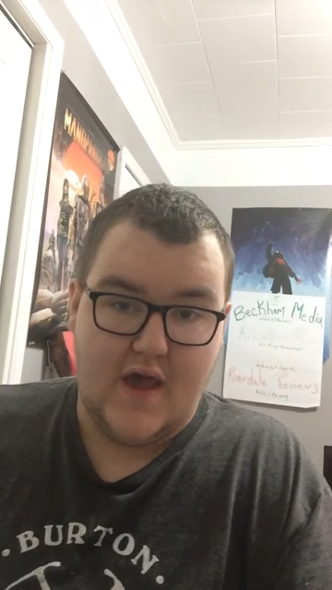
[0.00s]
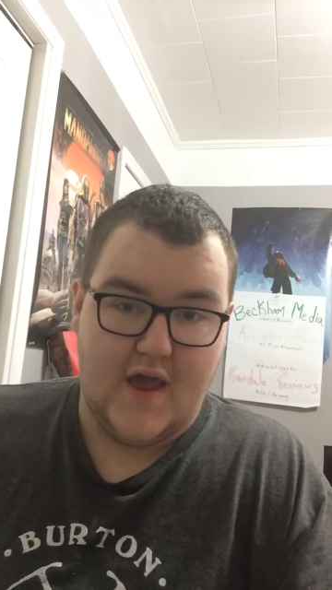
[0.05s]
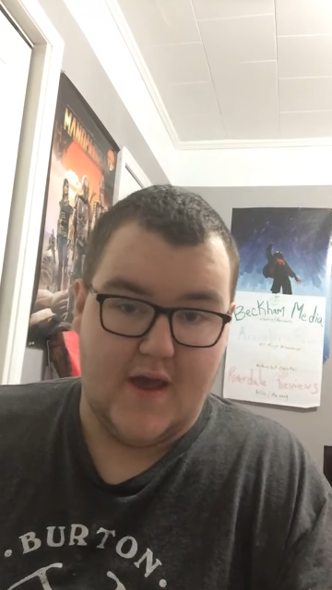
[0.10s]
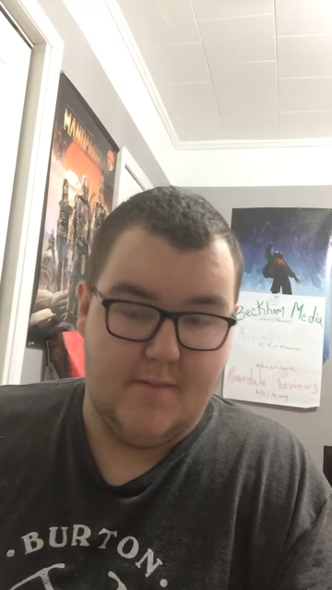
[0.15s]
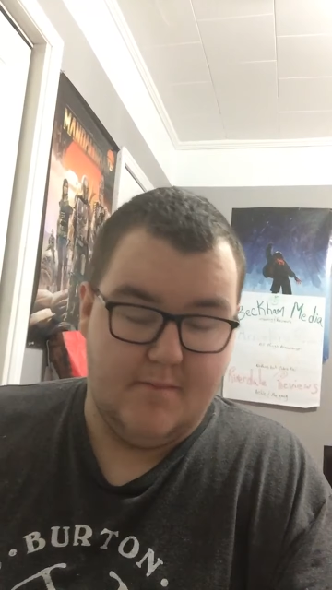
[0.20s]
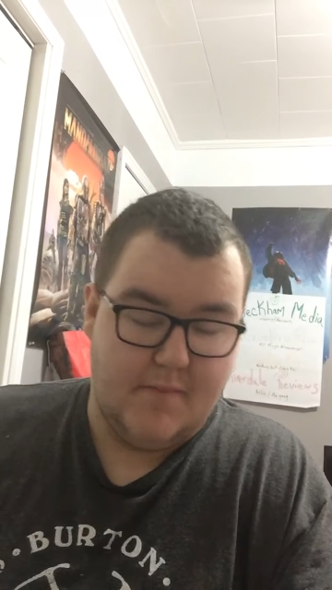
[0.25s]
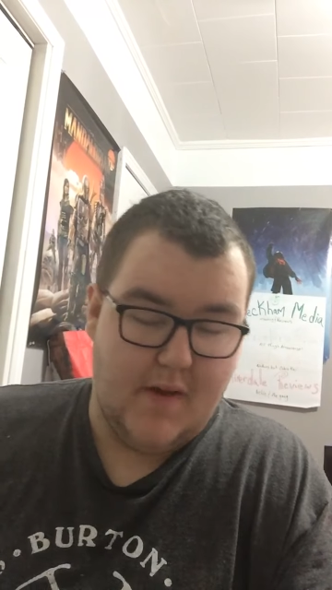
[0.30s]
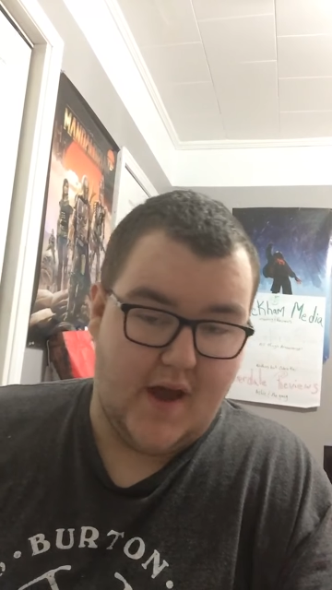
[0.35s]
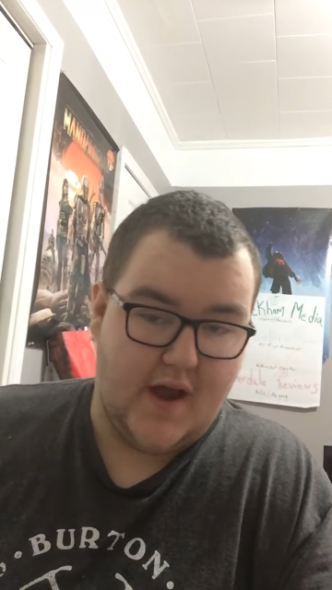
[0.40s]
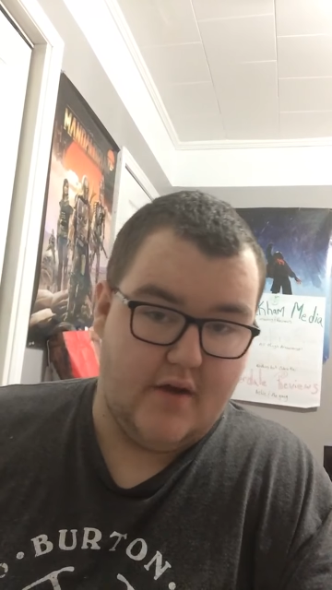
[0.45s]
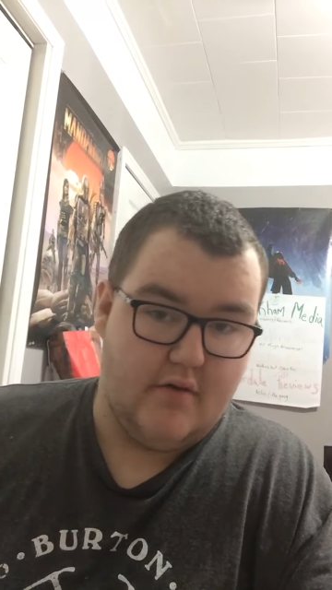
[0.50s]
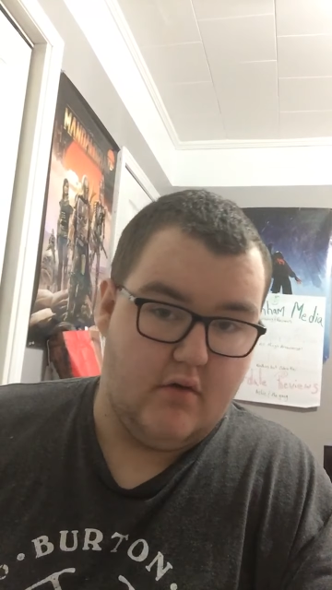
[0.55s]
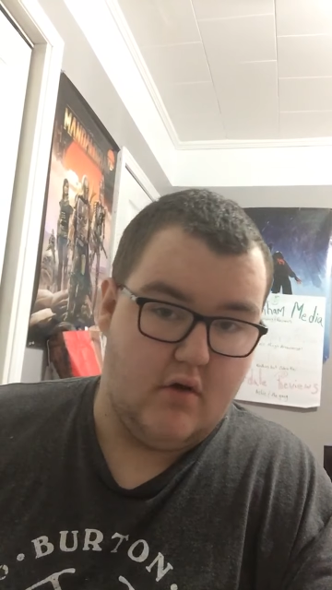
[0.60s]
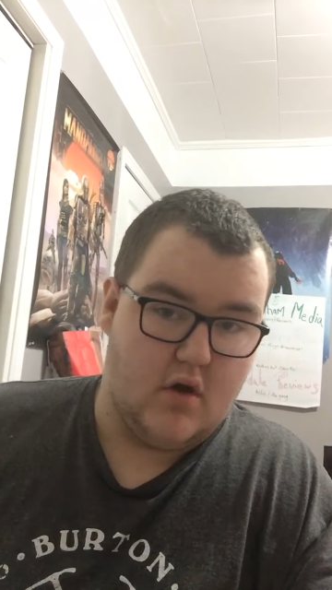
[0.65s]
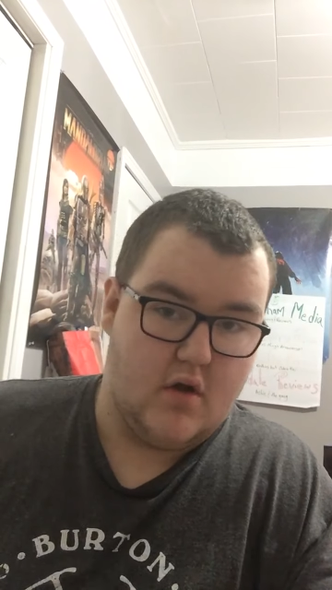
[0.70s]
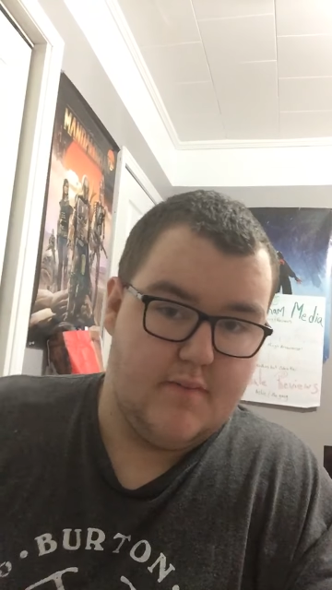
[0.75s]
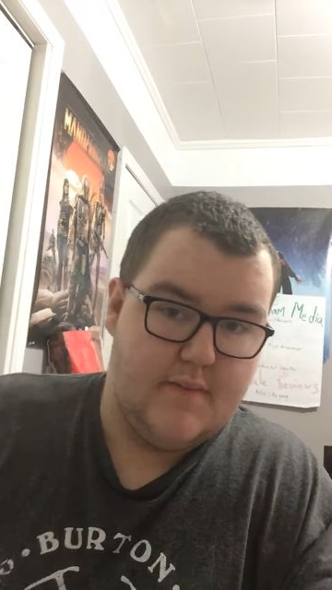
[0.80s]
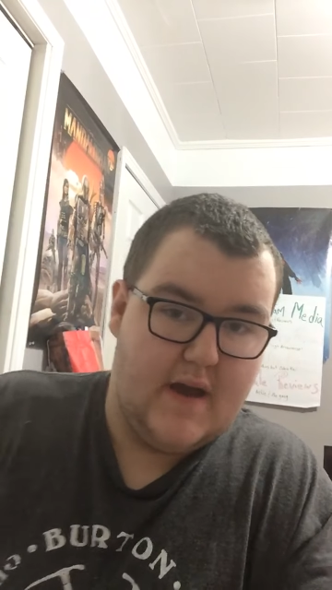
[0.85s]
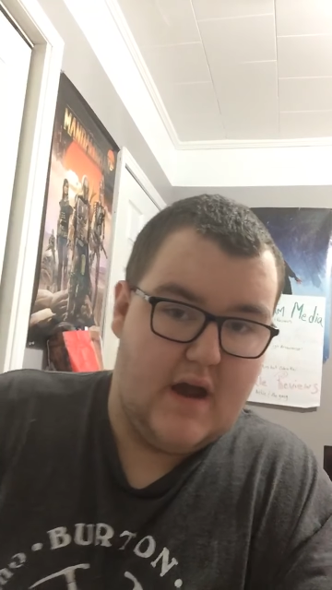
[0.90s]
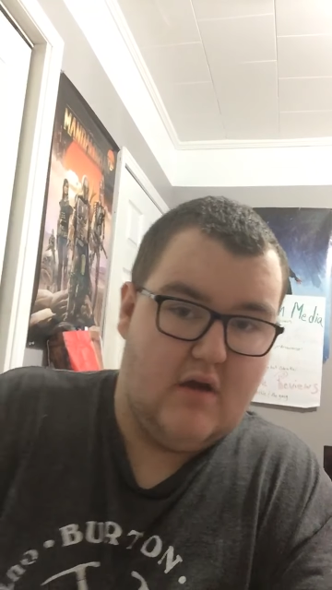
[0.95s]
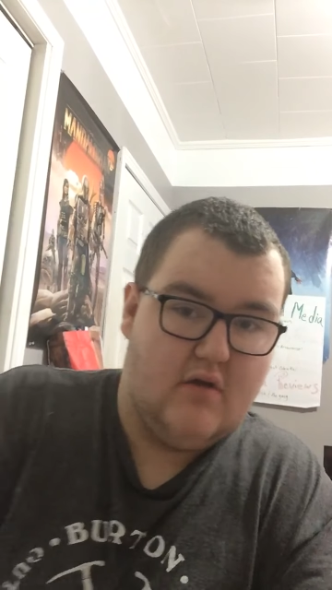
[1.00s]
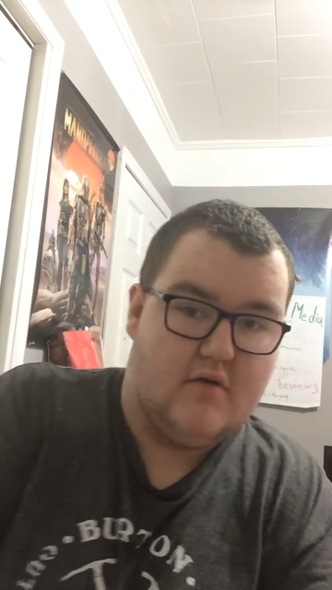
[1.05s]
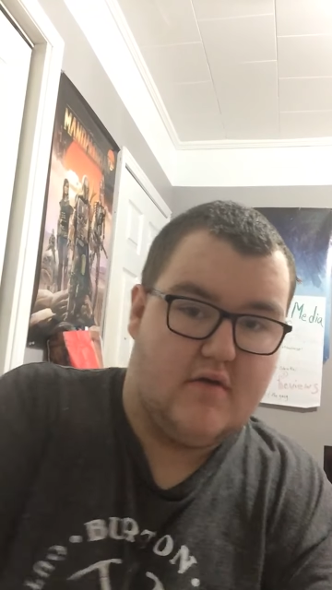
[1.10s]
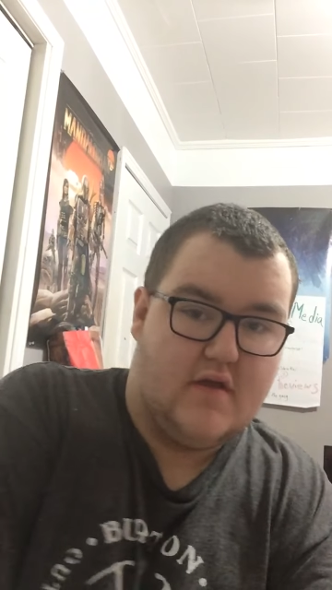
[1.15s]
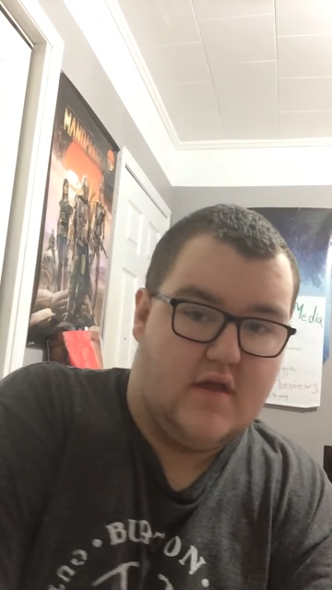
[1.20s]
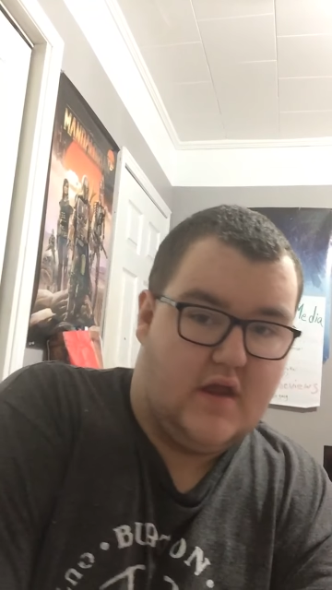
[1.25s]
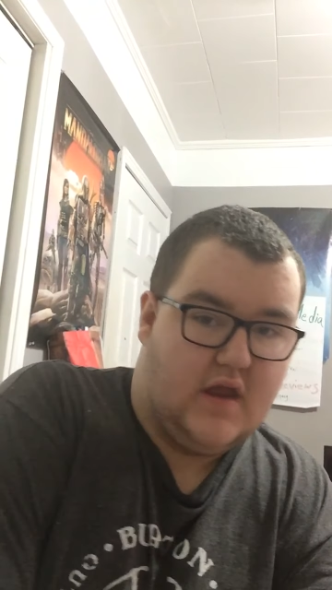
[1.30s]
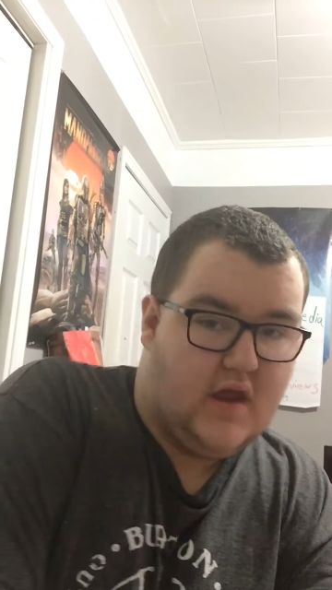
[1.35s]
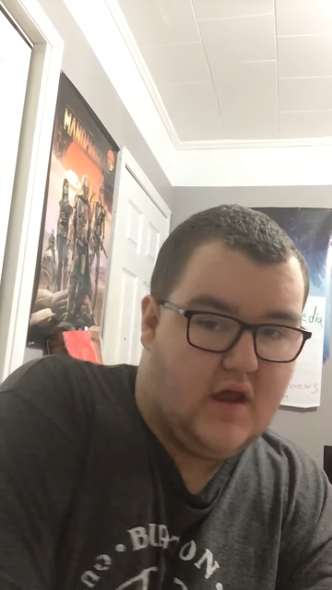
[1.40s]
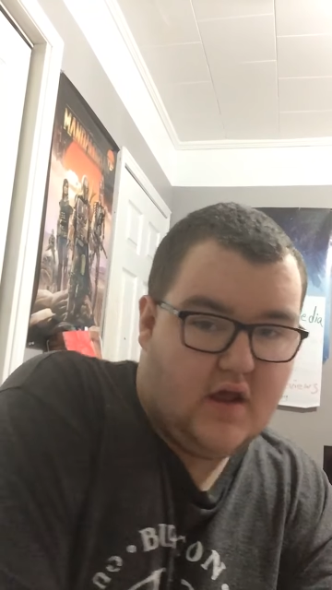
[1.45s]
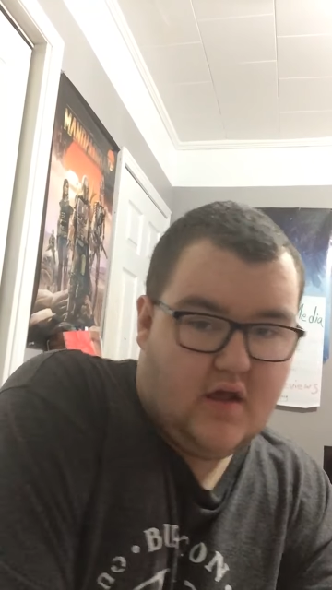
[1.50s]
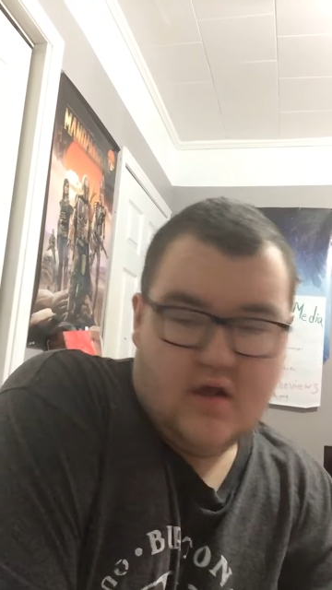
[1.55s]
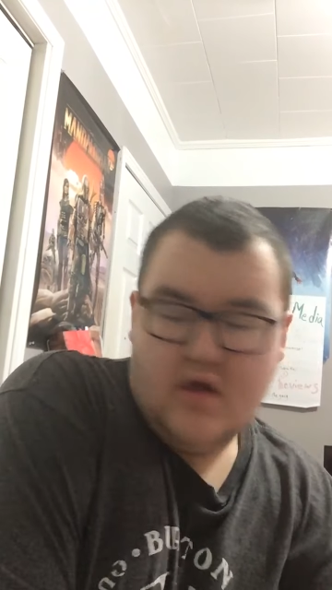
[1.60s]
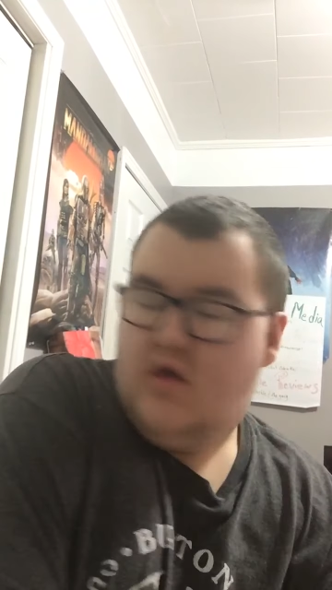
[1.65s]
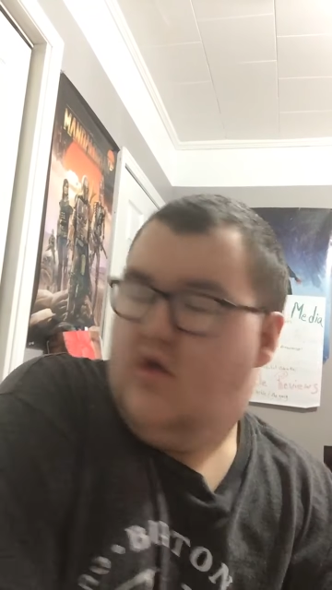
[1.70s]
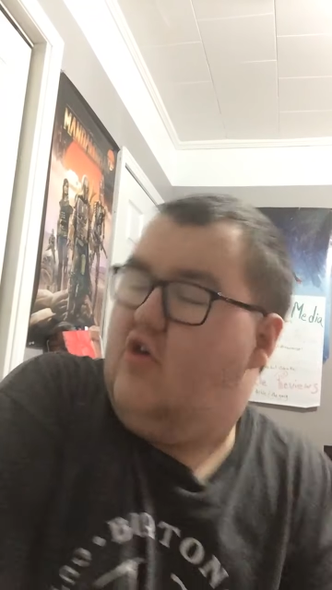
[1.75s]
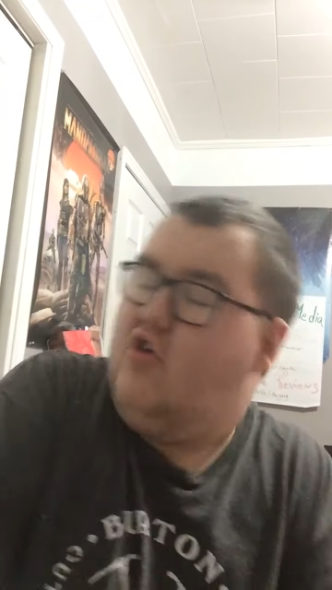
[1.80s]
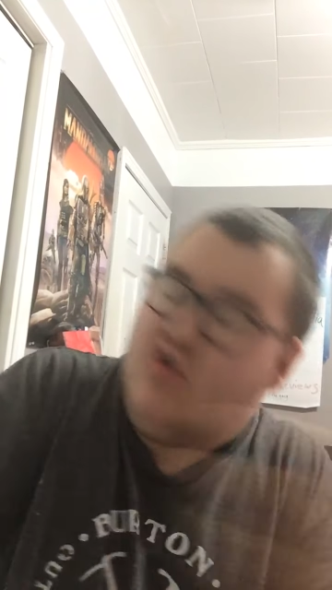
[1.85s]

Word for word: him back Clark's powers, and he